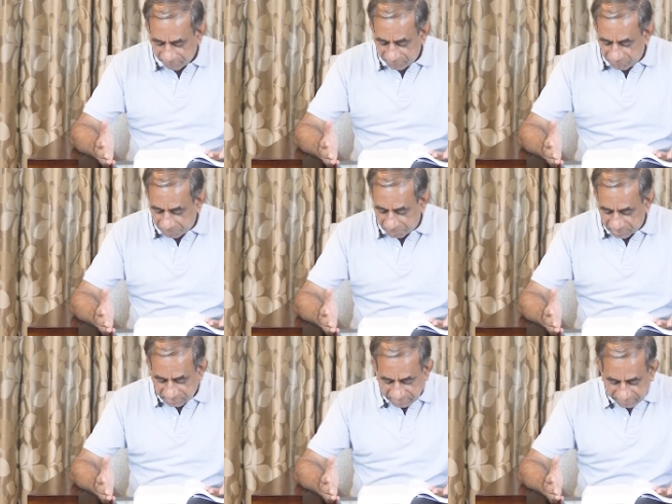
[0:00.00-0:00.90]
which we
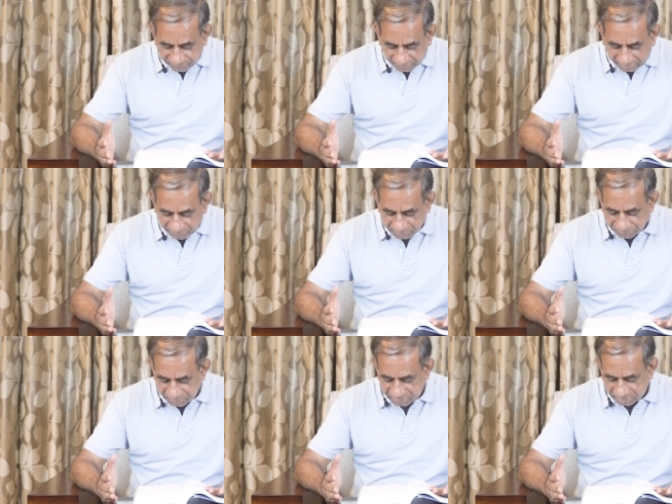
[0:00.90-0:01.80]
perceive and
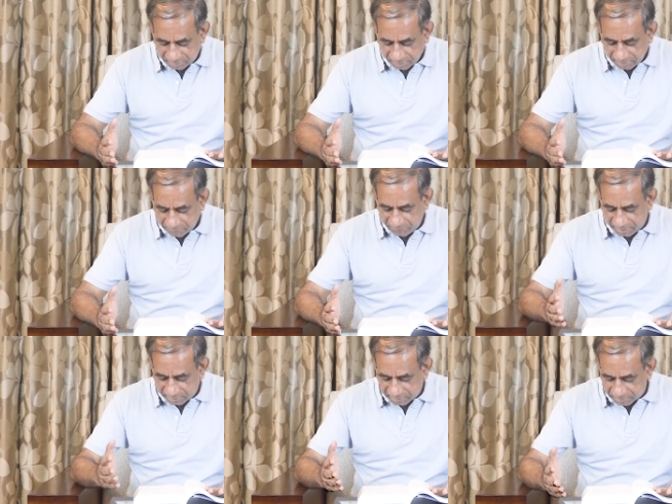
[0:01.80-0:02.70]
with which we
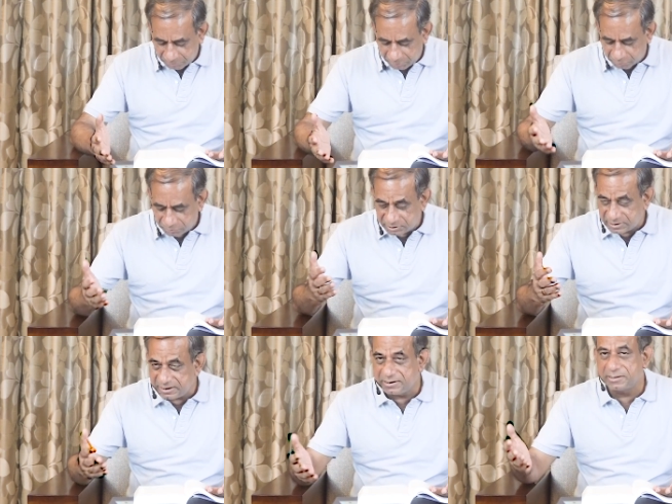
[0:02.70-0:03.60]
can commune
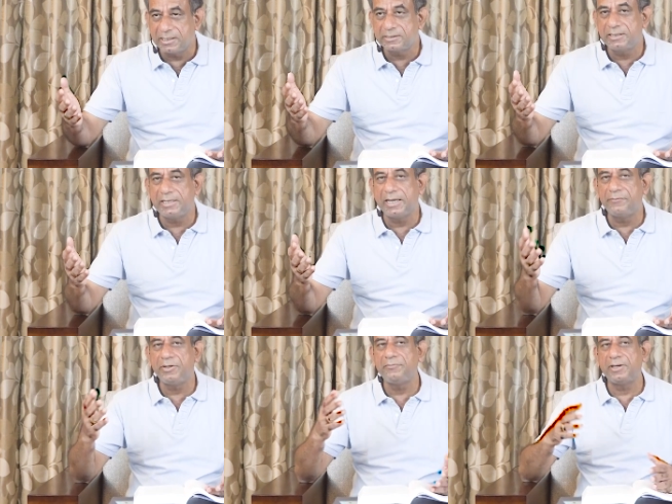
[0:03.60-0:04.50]
ceaselessly
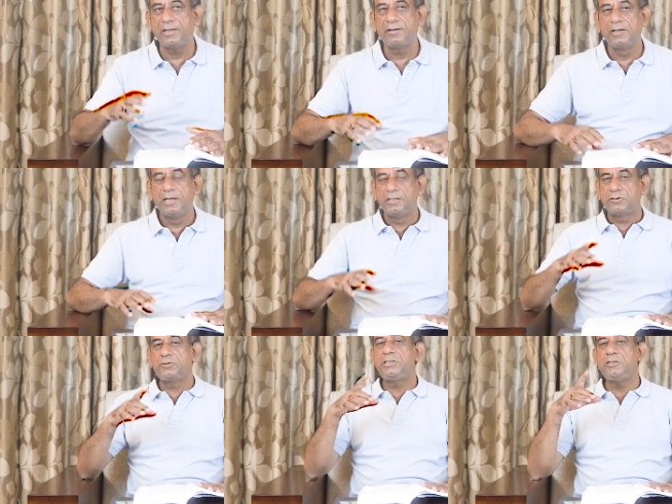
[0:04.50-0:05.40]
everywhere.
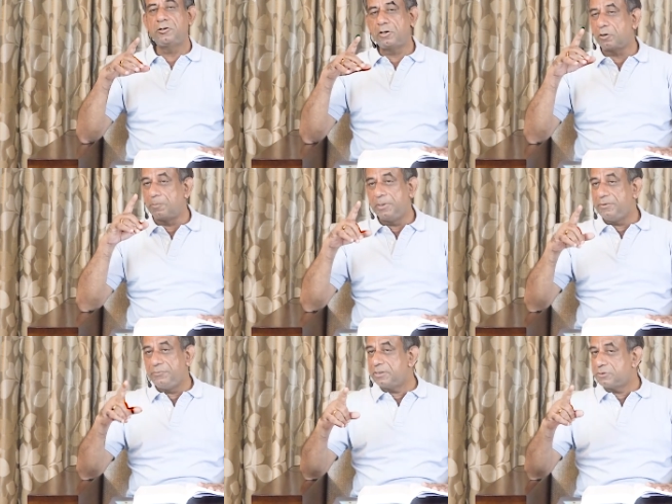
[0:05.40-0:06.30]
So she is not
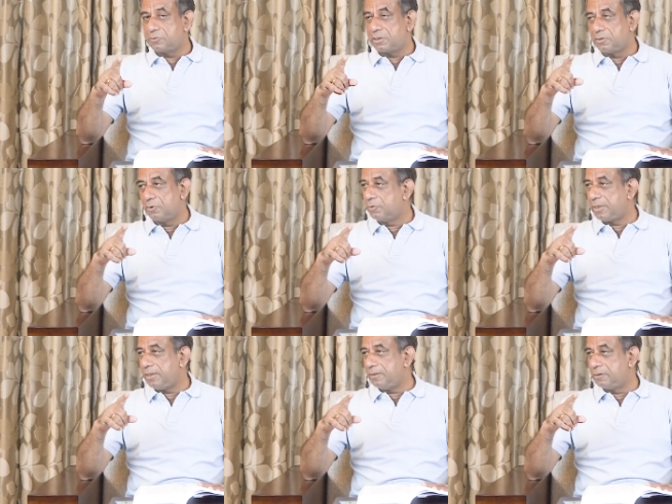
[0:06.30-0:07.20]
oblivious to the
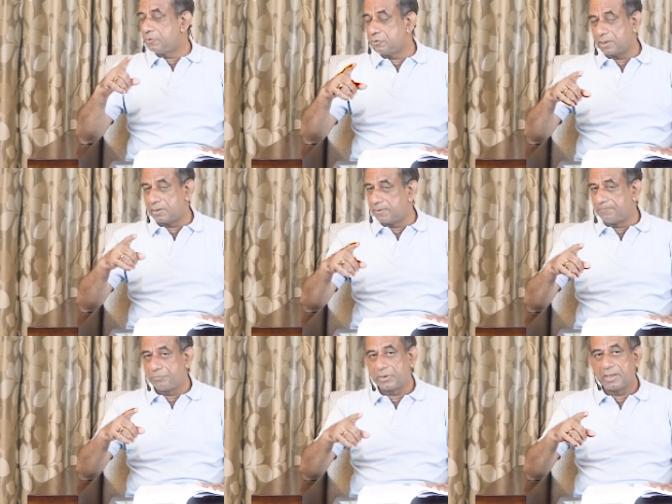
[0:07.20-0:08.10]
glory, to
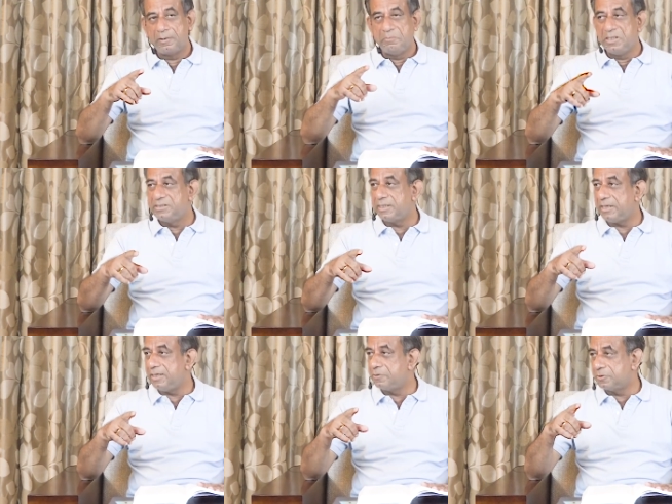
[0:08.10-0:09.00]
the
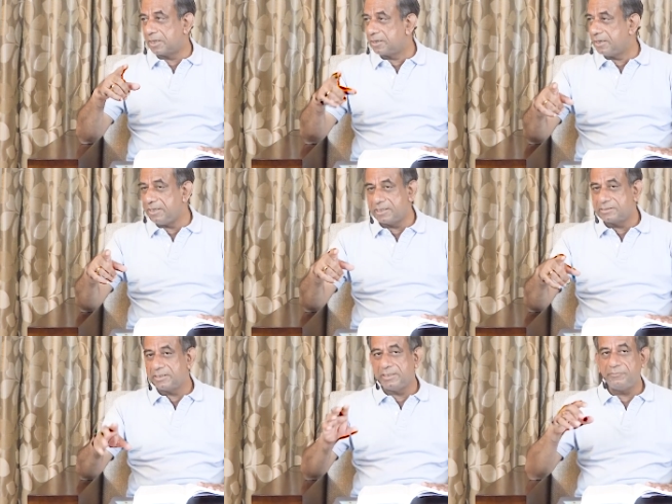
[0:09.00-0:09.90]
misery, to the
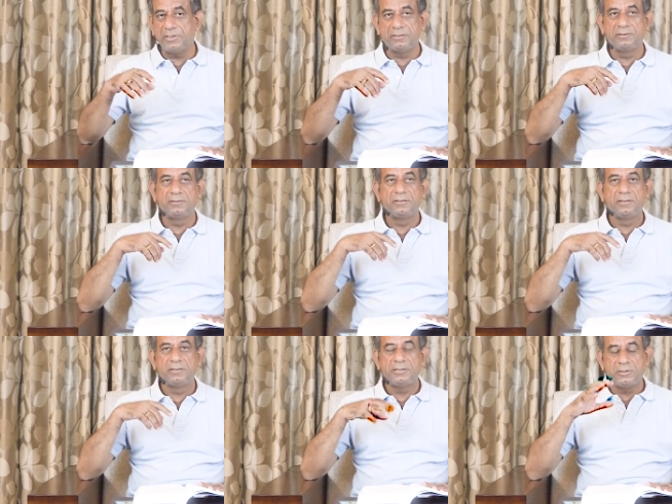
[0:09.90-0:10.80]
ugliness and evil.
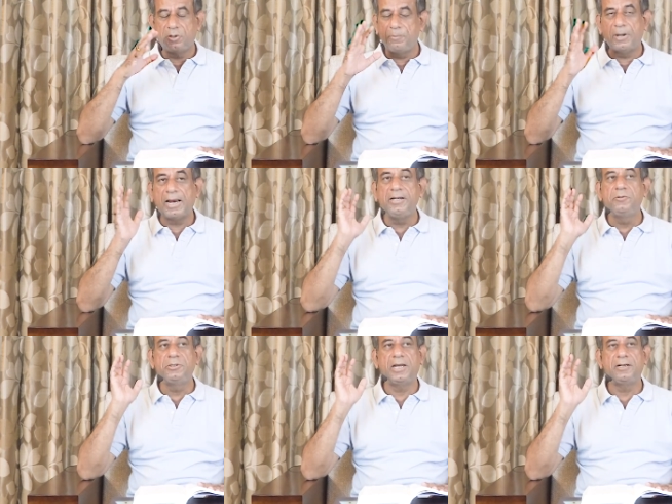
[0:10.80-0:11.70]
She's not
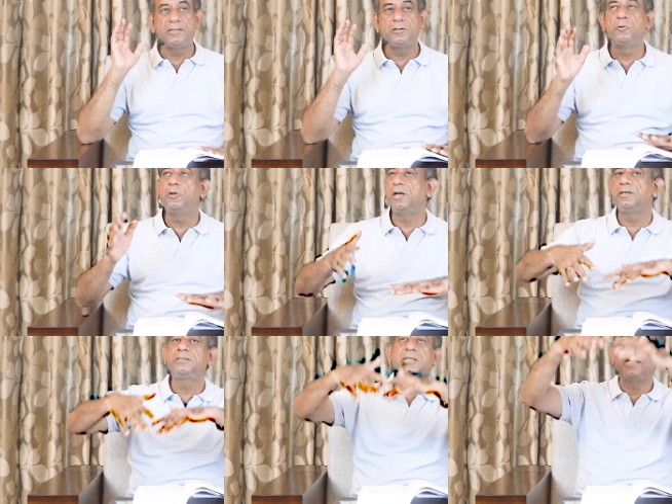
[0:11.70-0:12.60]
blind to that. That whole
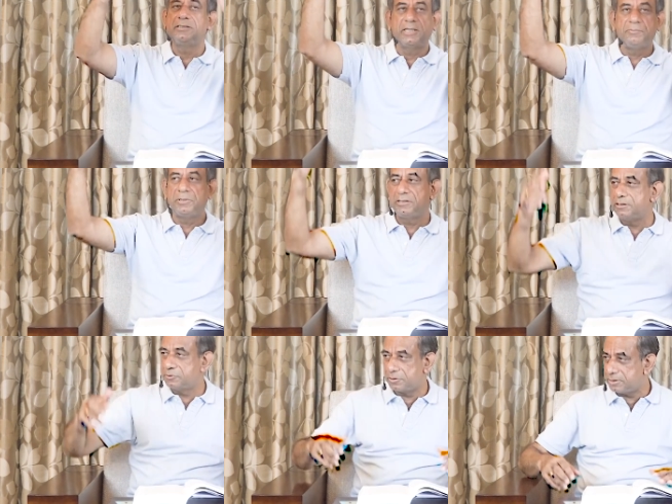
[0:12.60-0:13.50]
earth chants thy
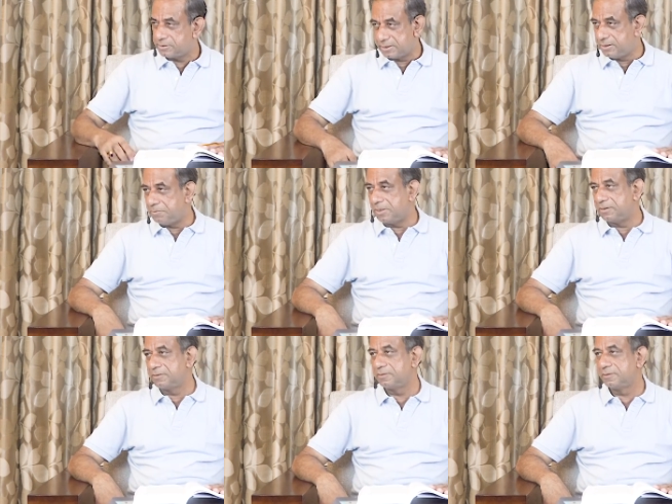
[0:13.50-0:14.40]
presence is not a
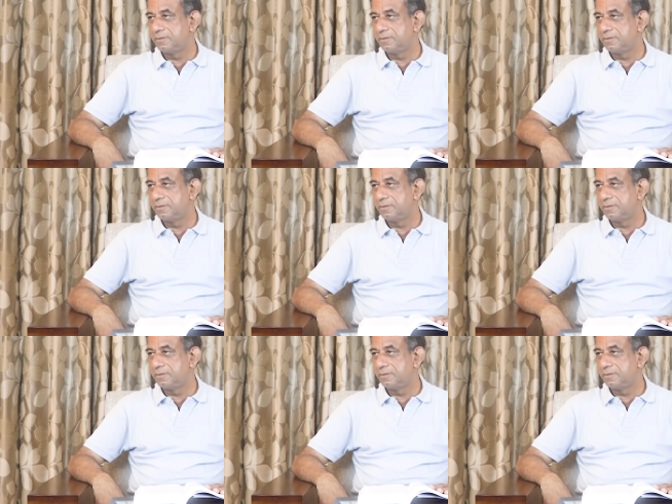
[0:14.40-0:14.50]
sentiment,